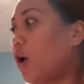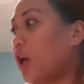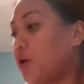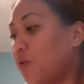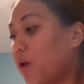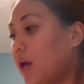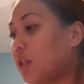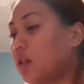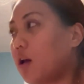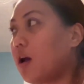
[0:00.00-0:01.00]
Okay, wait.
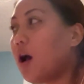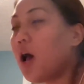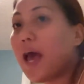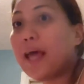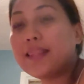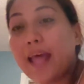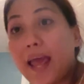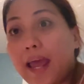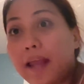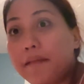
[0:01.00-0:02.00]
And
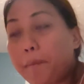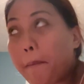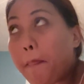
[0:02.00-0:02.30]
then